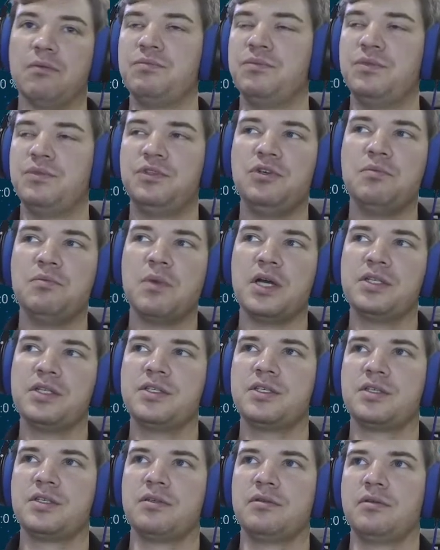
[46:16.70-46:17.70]
2
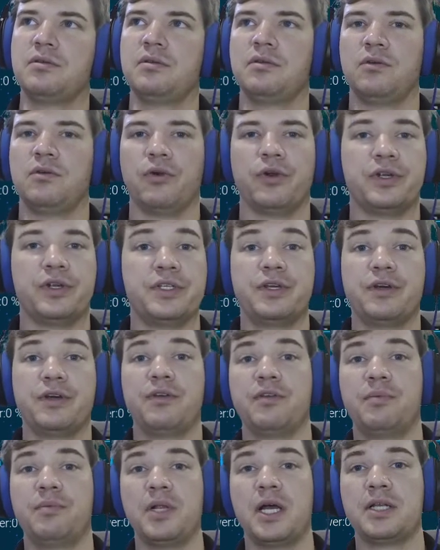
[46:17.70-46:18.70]
months or until
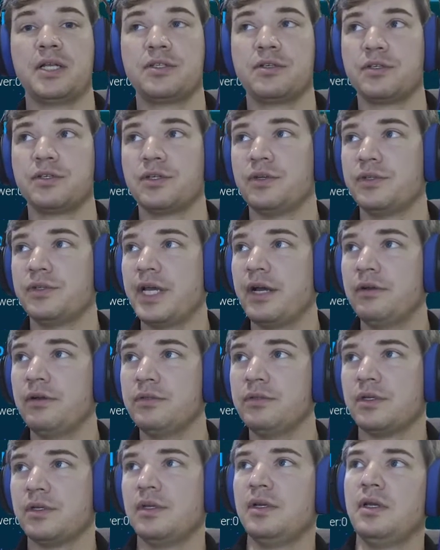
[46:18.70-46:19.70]
the plots are sold
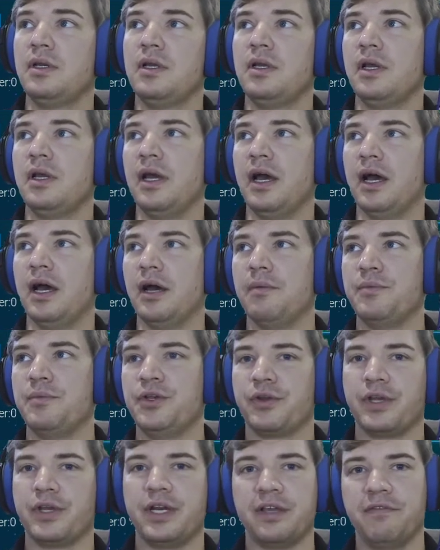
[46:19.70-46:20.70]
out,
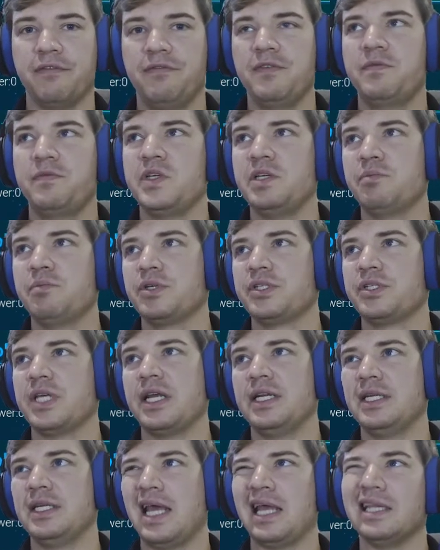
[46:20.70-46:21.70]
you're getting a
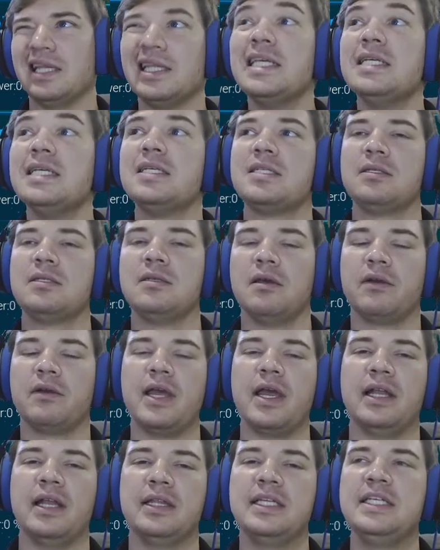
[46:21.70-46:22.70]
15%, at least
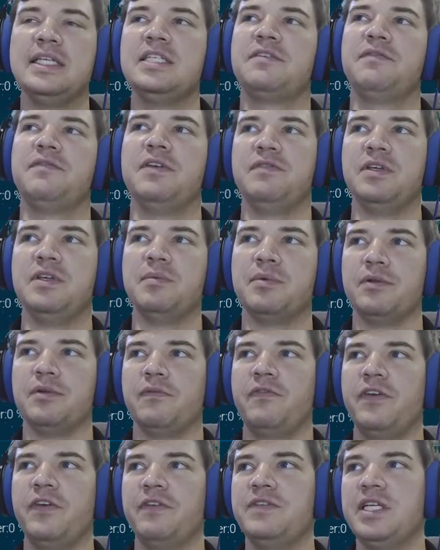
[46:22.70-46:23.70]

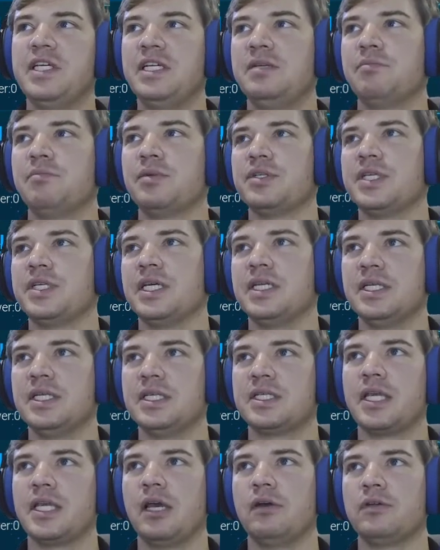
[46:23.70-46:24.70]
15%
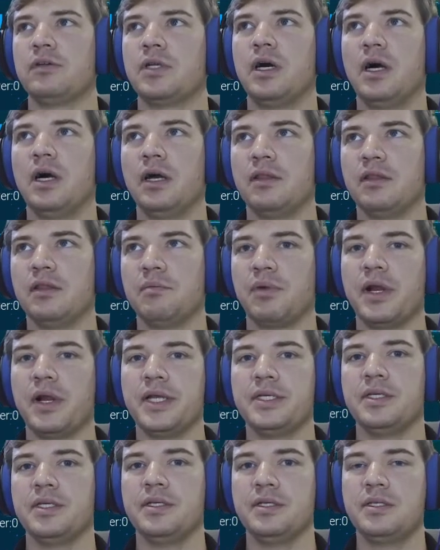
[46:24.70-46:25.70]
discount on the
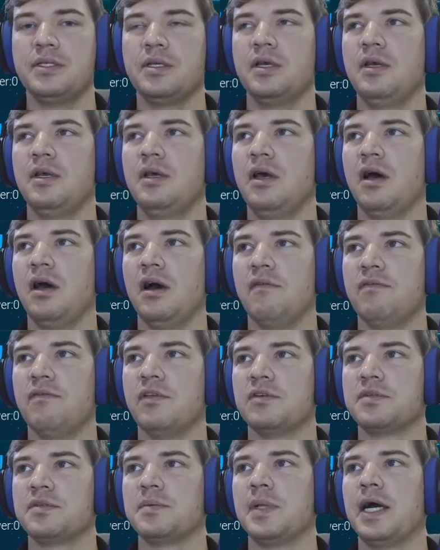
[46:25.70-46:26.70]
prices of
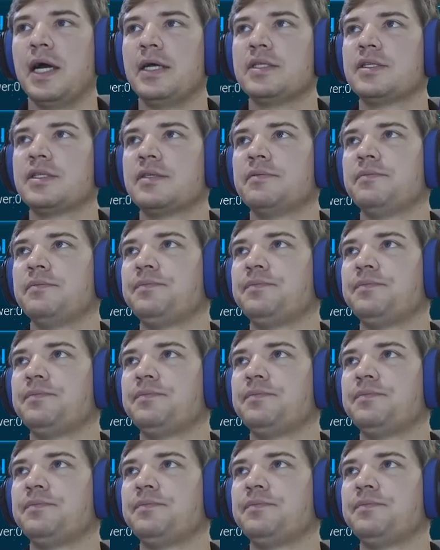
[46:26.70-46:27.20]
those plots.